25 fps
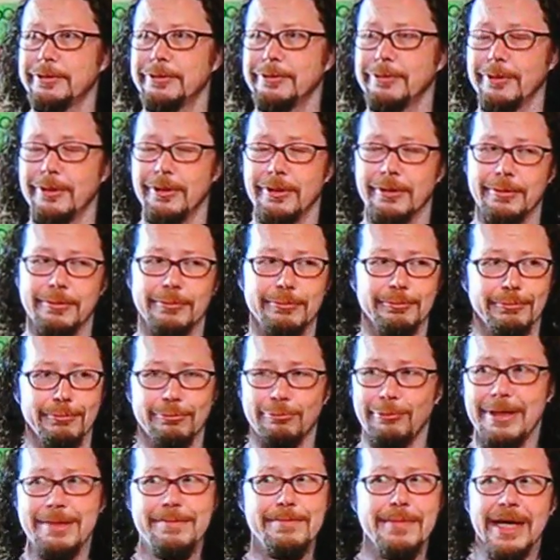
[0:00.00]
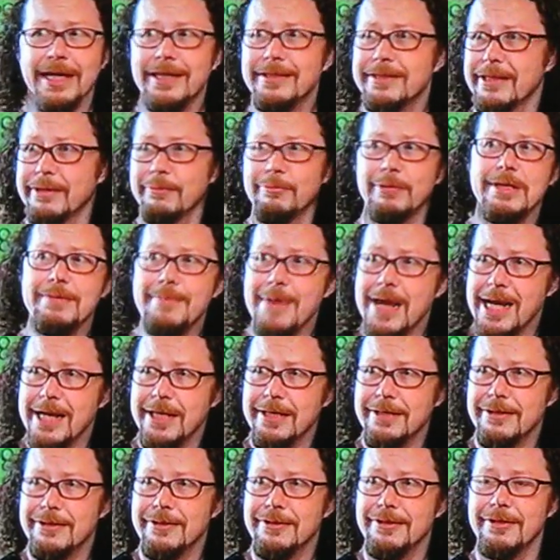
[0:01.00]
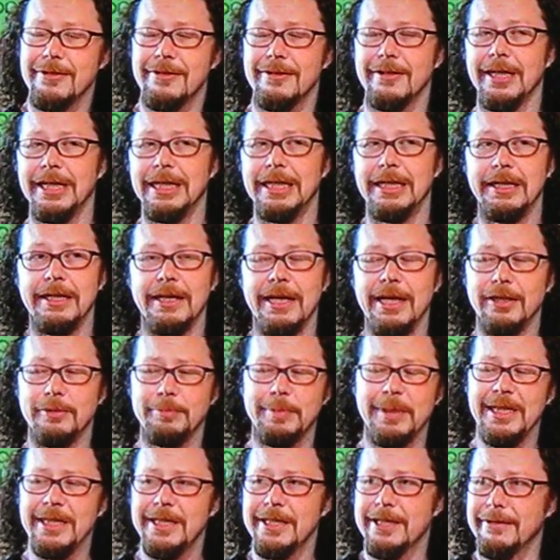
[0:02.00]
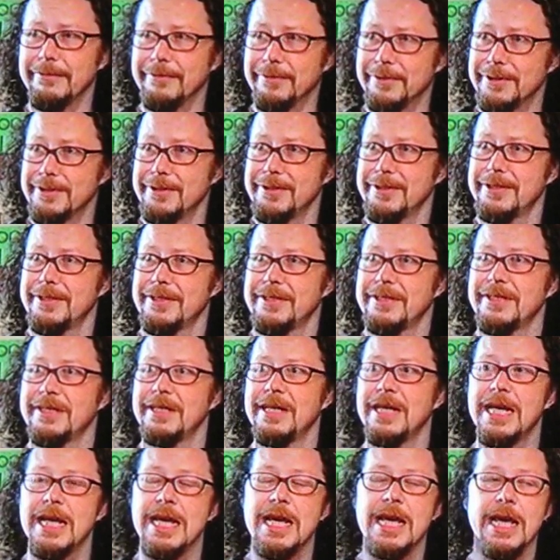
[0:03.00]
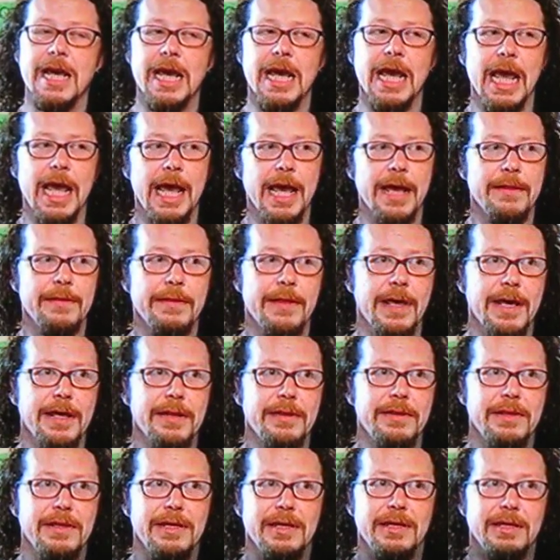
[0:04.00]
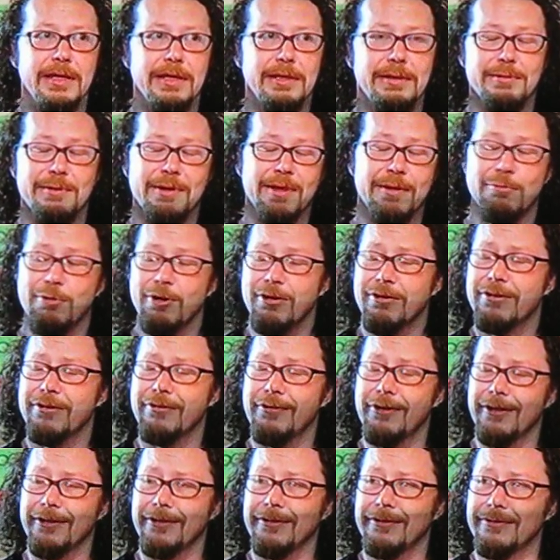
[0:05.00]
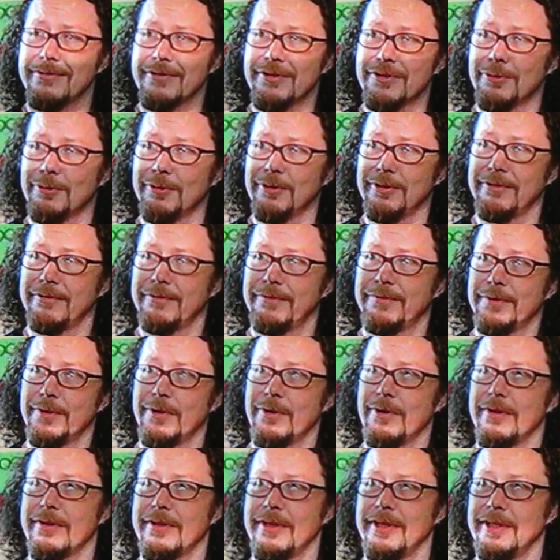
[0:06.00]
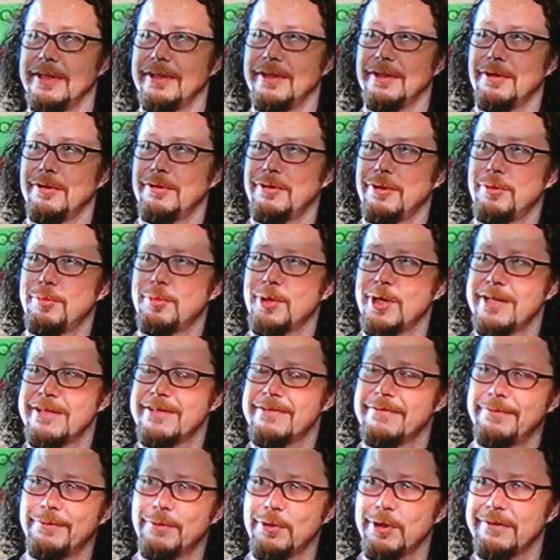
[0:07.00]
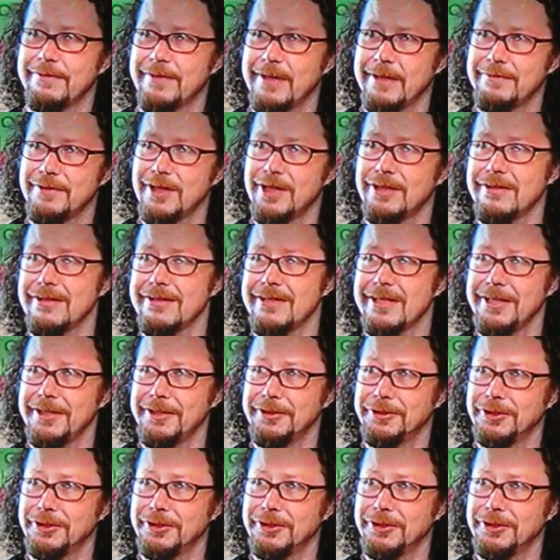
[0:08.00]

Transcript: or remix and remaster LP covers. And then the works are all sold for the low price of $45 each.